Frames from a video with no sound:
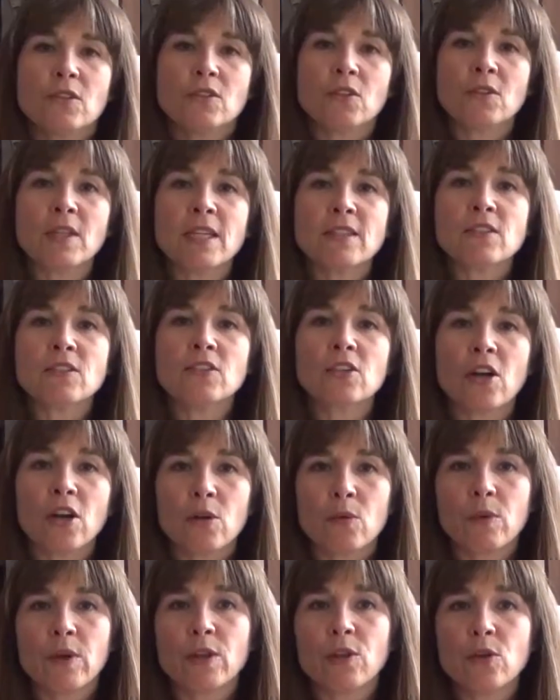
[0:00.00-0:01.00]
So let's
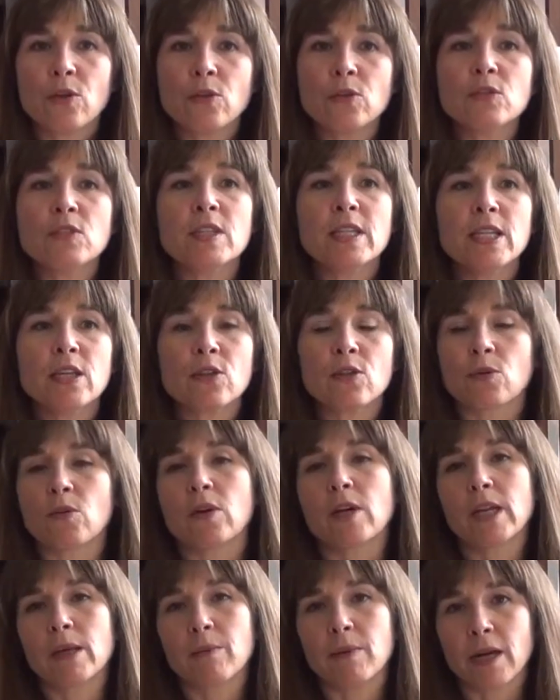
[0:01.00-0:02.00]
start with who's the
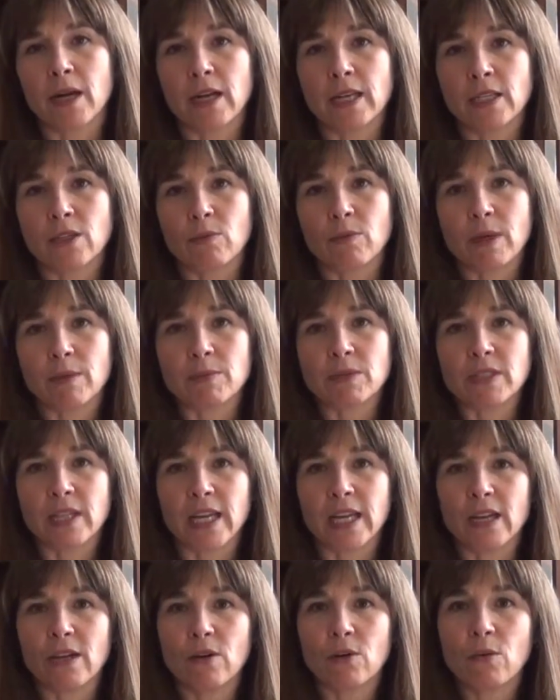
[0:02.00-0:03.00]
authority behind a
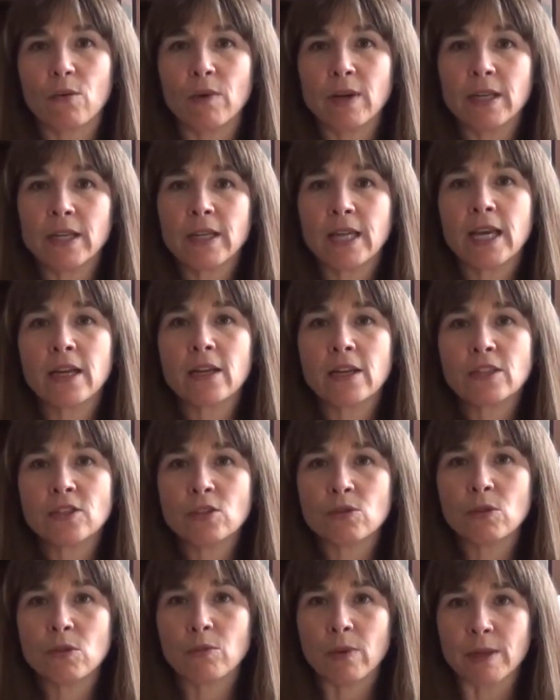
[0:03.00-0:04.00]
website. When you get
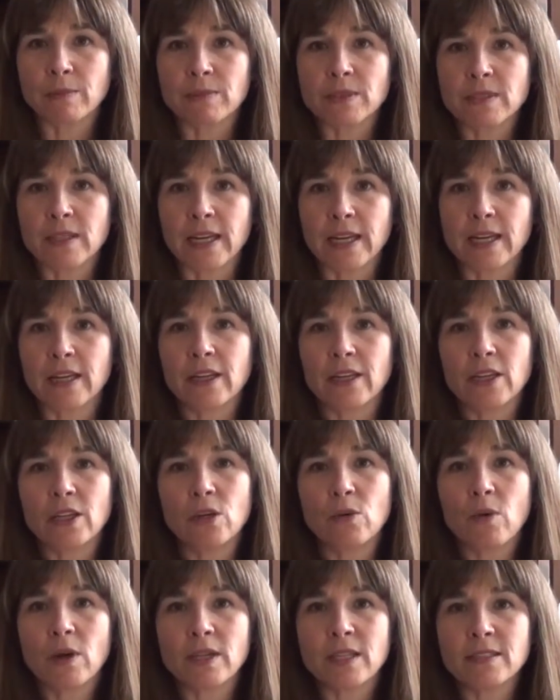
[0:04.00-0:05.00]
onto a website,
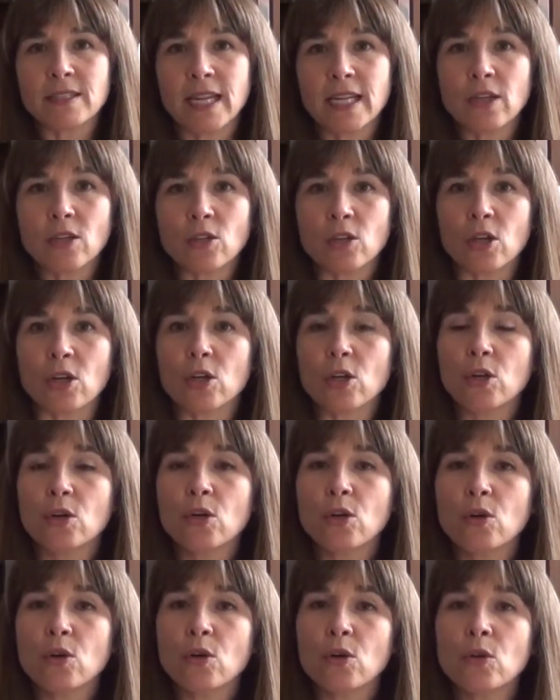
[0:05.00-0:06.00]
you want to take a look.
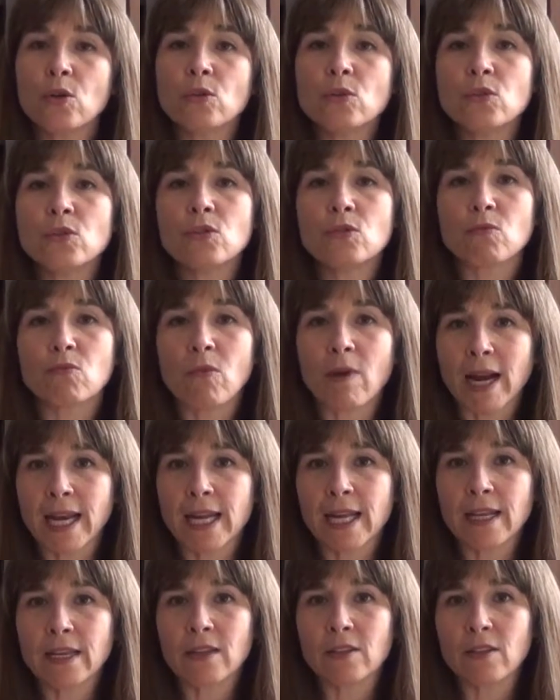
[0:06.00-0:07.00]
Who's
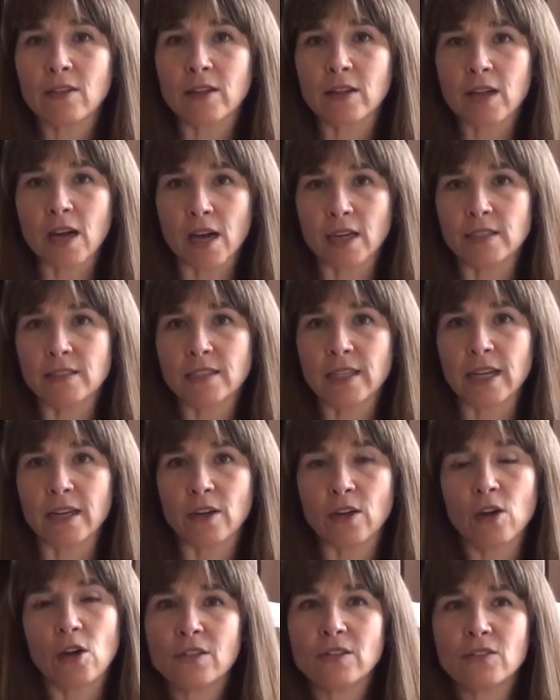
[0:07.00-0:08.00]
writing the
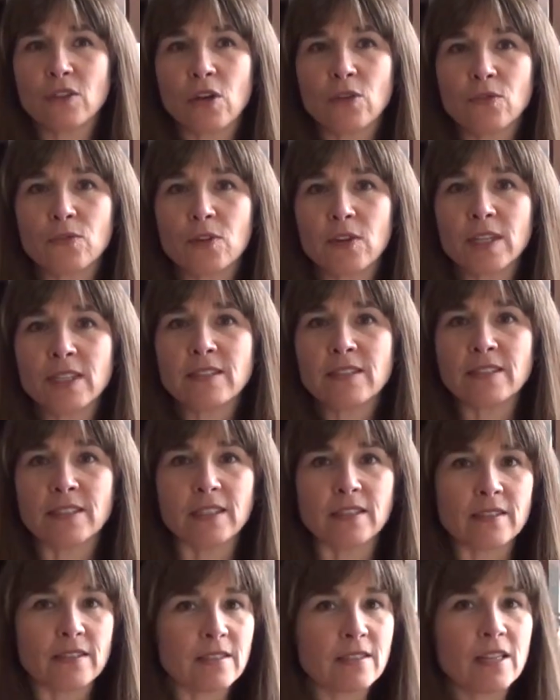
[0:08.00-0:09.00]
content? So for
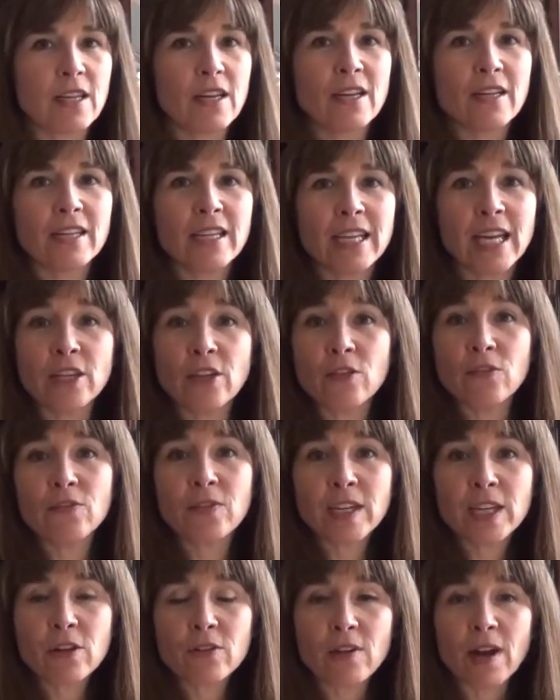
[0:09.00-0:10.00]
instance, can you
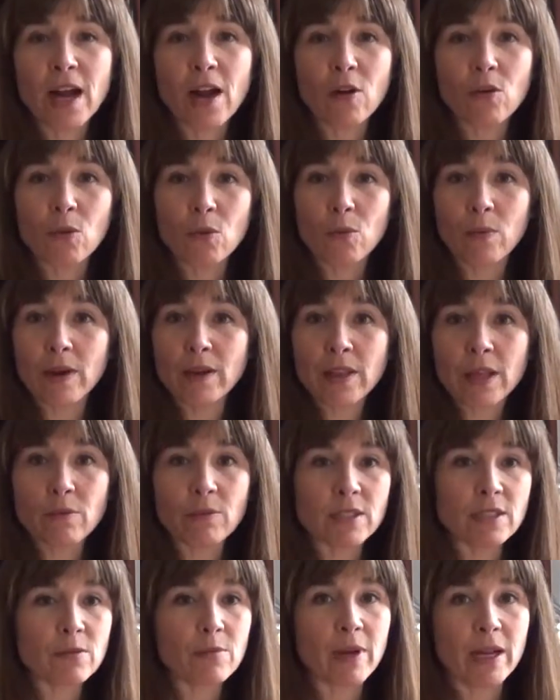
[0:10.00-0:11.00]
figure out where they
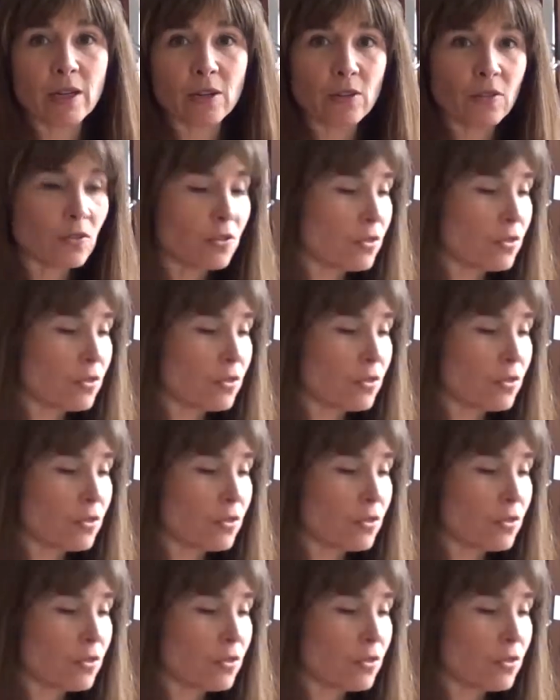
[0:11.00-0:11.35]
went to medical